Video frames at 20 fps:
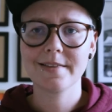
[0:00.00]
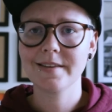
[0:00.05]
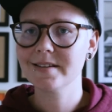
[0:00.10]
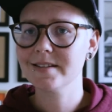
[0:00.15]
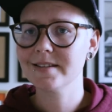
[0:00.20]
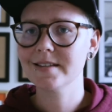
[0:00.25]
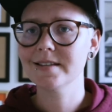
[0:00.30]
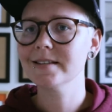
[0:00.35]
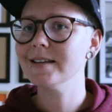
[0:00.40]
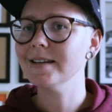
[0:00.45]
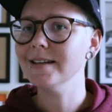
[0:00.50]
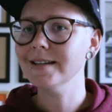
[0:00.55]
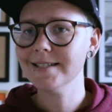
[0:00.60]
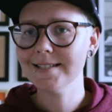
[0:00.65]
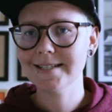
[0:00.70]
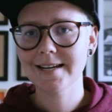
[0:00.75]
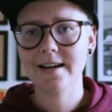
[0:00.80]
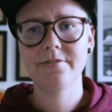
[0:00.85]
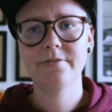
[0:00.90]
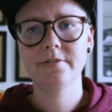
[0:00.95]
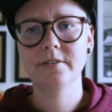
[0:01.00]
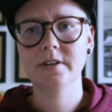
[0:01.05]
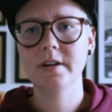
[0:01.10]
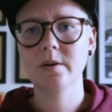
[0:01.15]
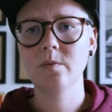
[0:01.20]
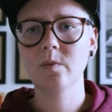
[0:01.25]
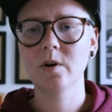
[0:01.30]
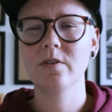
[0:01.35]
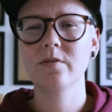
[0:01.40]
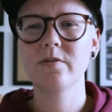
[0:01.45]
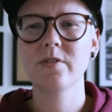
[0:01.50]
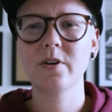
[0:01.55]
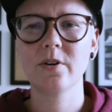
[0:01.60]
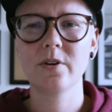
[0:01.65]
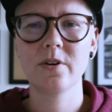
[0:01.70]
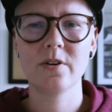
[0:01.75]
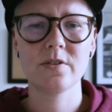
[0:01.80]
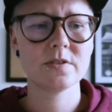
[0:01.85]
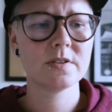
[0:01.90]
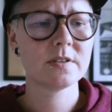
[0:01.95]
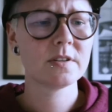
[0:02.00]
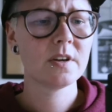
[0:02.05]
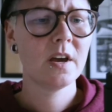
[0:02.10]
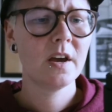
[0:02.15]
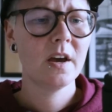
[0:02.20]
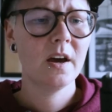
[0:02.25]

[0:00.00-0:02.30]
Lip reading: this is definitely one of those